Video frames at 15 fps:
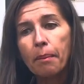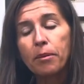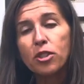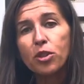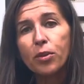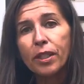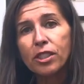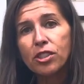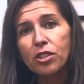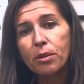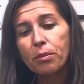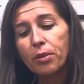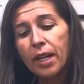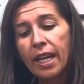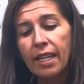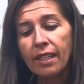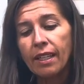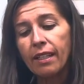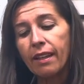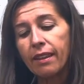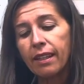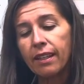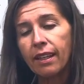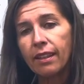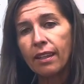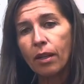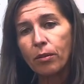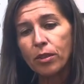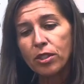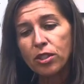tricks your brain into thinking
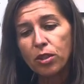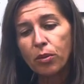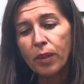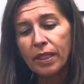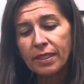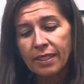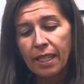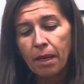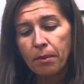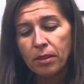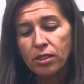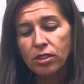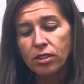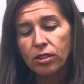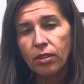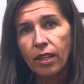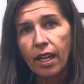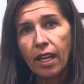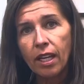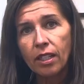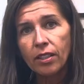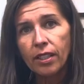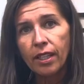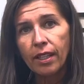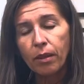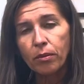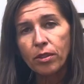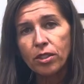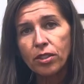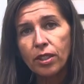that we're doing damage to the area that
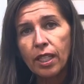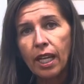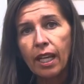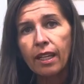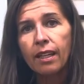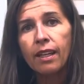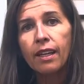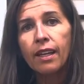we're treating.